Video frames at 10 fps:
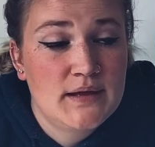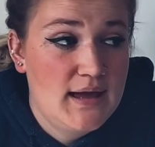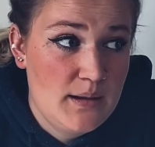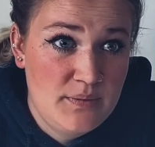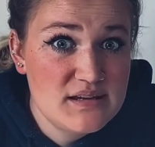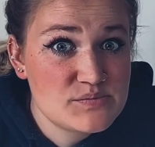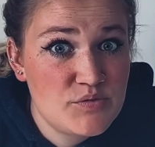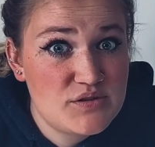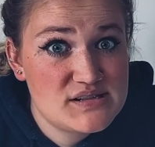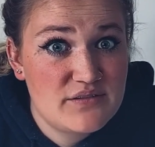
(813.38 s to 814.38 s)
I make
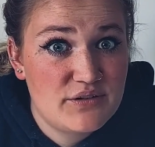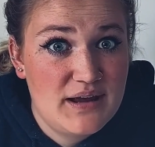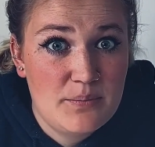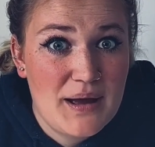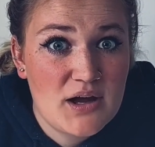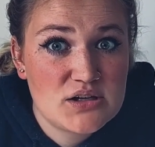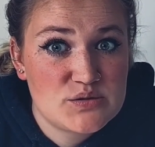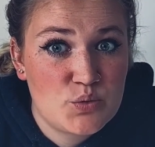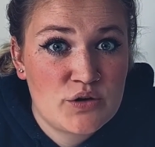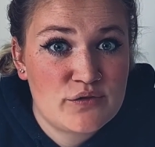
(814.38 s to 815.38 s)
smoothies every day, but I got
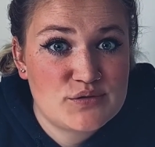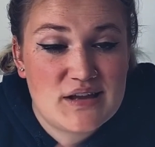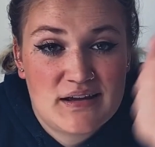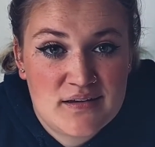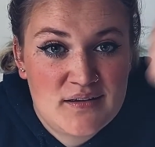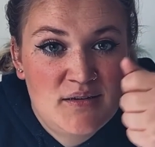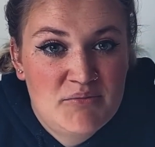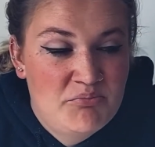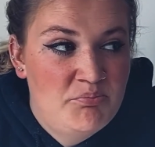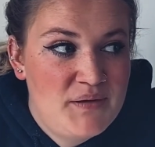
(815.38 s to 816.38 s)
one of those like
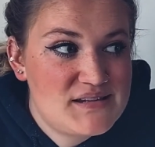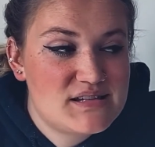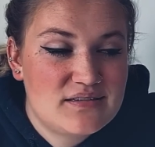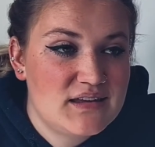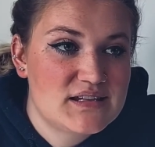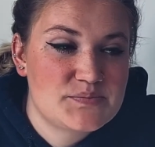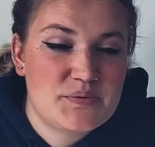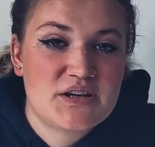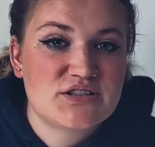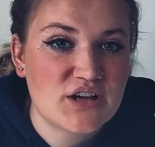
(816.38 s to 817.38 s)
mixer thingies
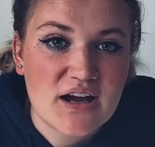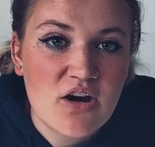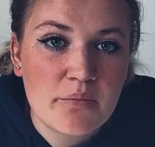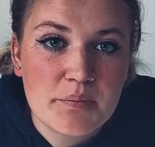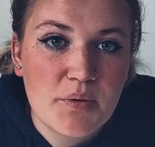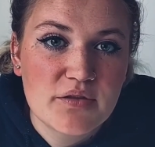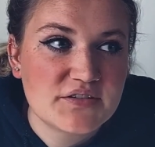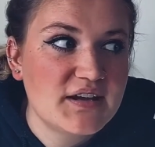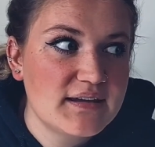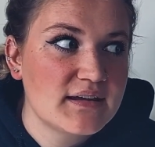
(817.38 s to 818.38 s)
because I can't be bothered
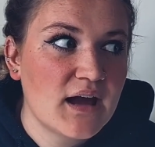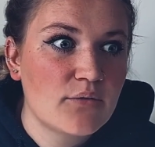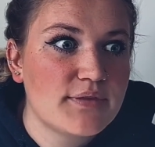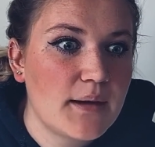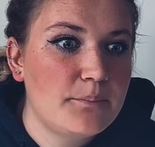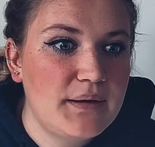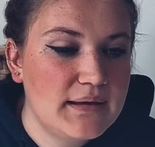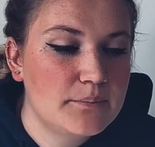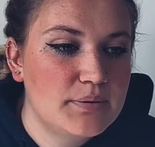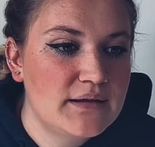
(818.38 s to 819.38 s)
taking out that
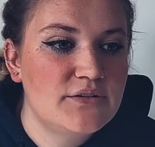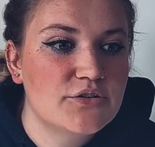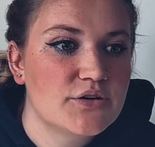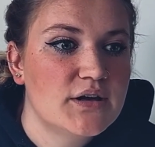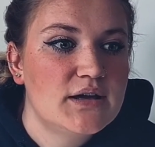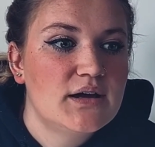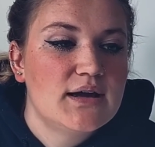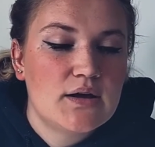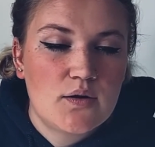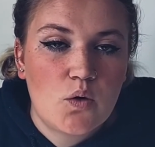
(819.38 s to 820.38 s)
big blender
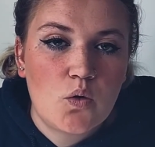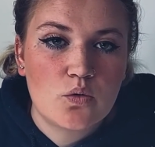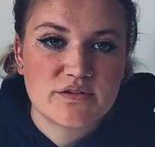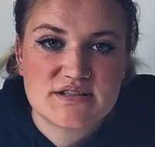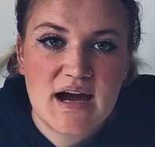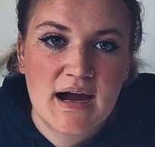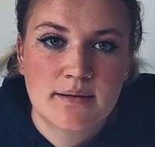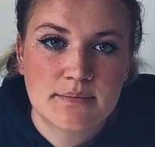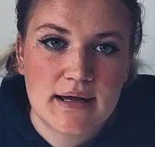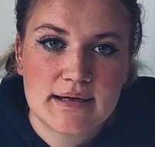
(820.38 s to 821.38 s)
all the time.
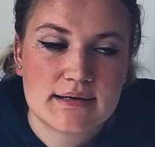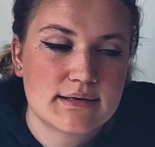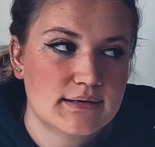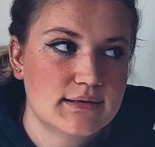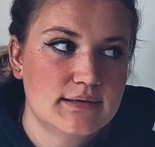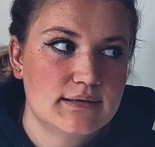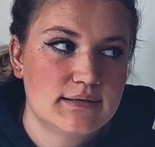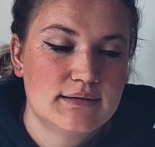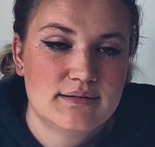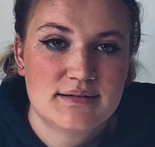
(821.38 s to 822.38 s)
Like,
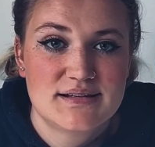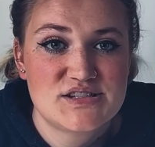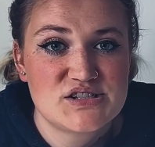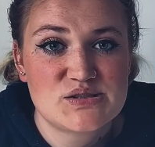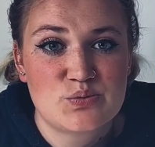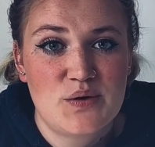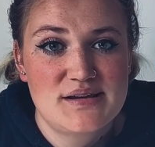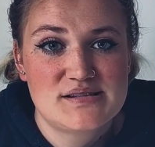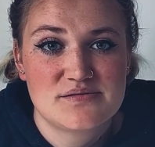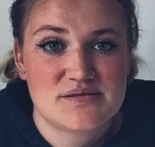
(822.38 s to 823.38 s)
it's just a
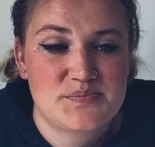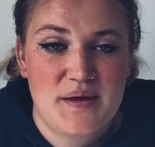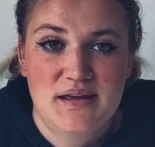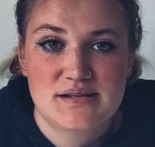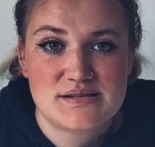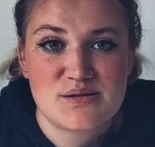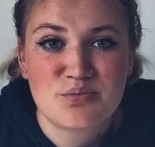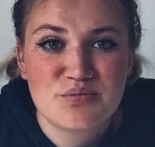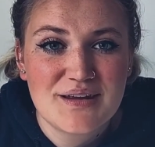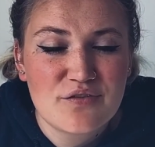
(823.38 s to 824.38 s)
waste of space. So
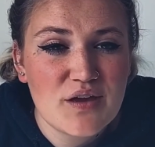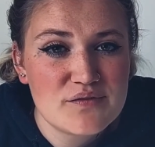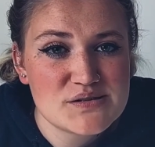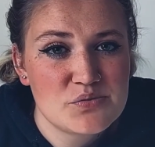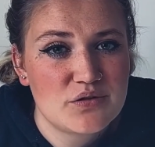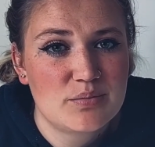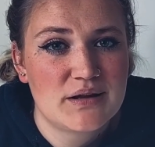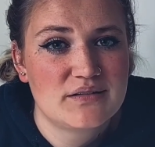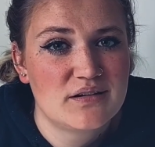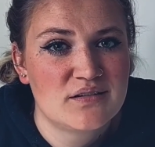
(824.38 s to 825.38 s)
if you have a smoothie
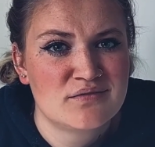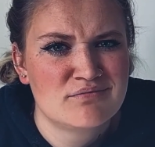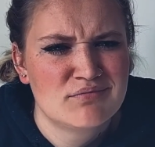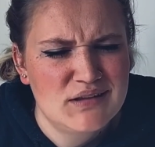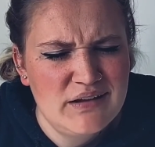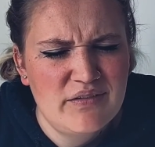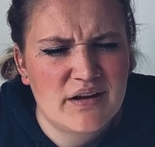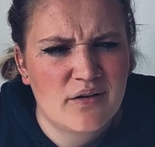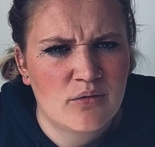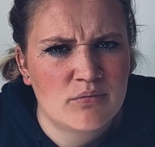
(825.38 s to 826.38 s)
blender, leave it at
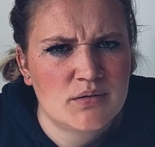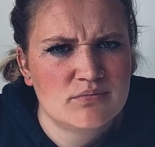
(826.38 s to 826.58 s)
home.